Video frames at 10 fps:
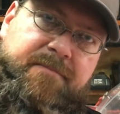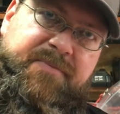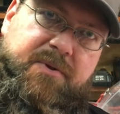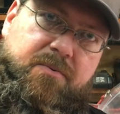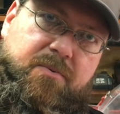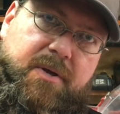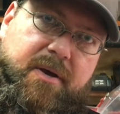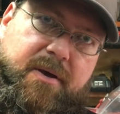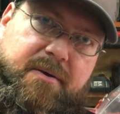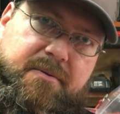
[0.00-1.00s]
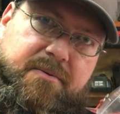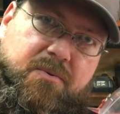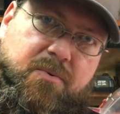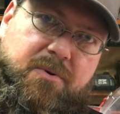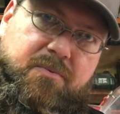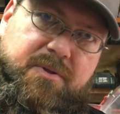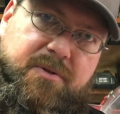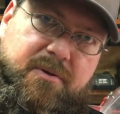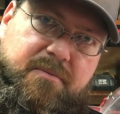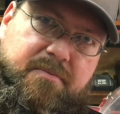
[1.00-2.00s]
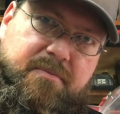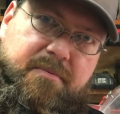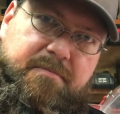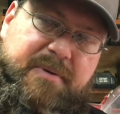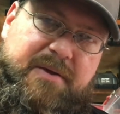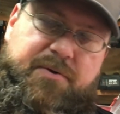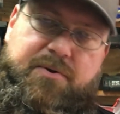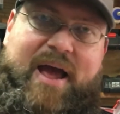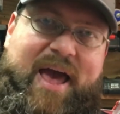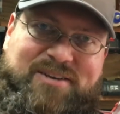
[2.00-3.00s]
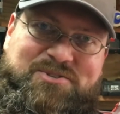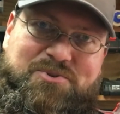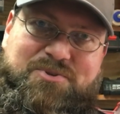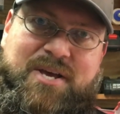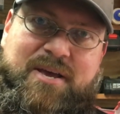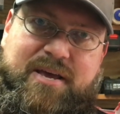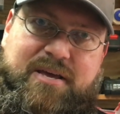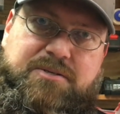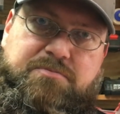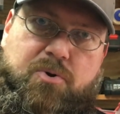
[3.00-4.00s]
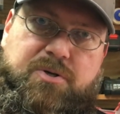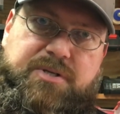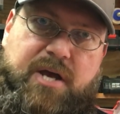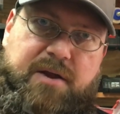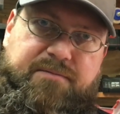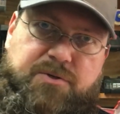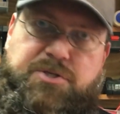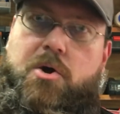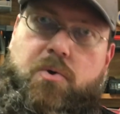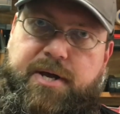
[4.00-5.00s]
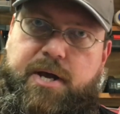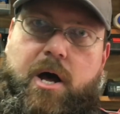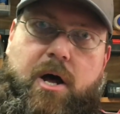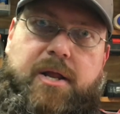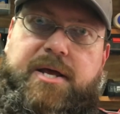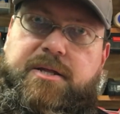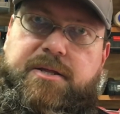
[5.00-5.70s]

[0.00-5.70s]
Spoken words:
the one with the beefier axles is more designed for towing, hauling.